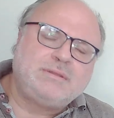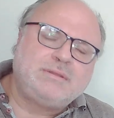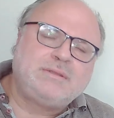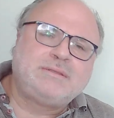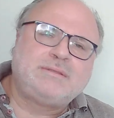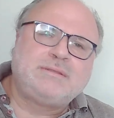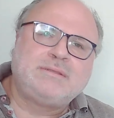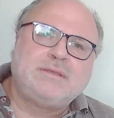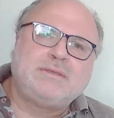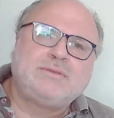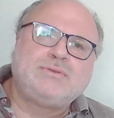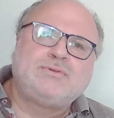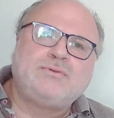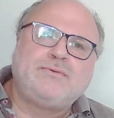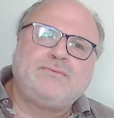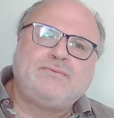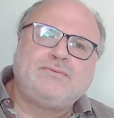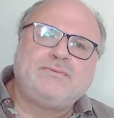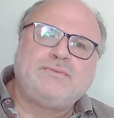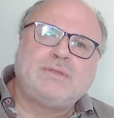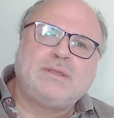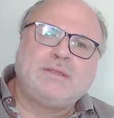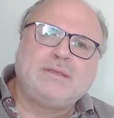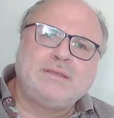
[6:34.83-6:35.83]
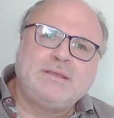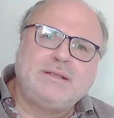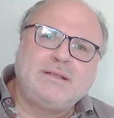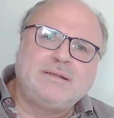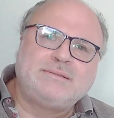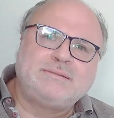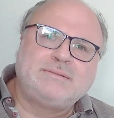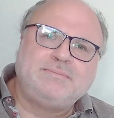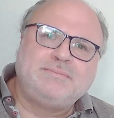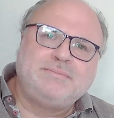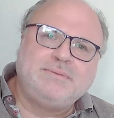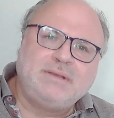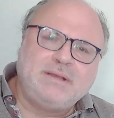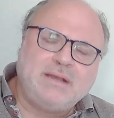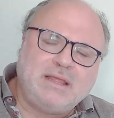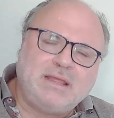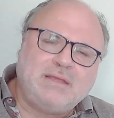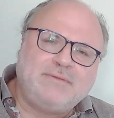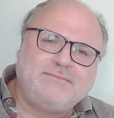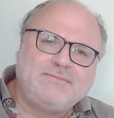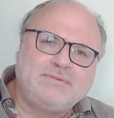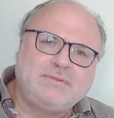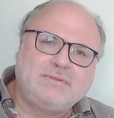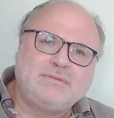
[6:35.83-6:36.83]
the search of Tariel's
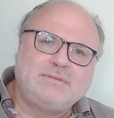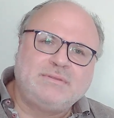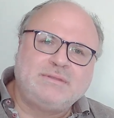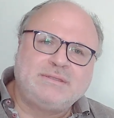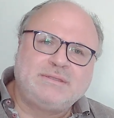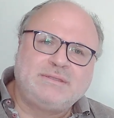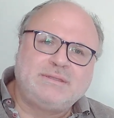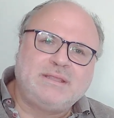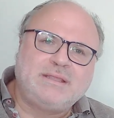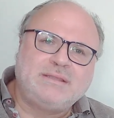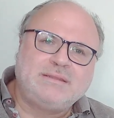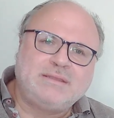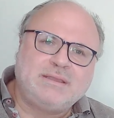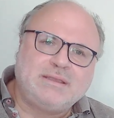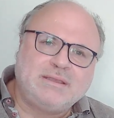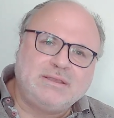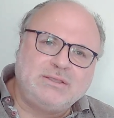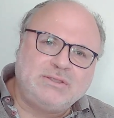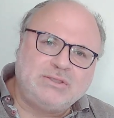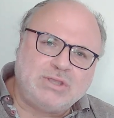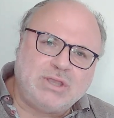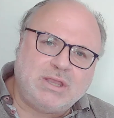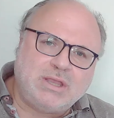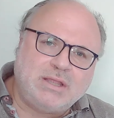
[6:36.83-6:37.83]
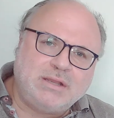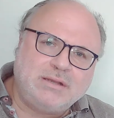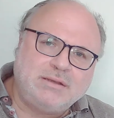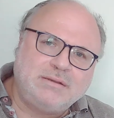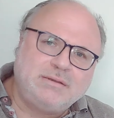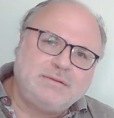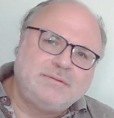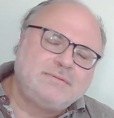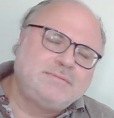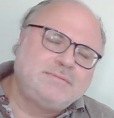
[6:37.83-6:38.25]
beloved Nestandarijan.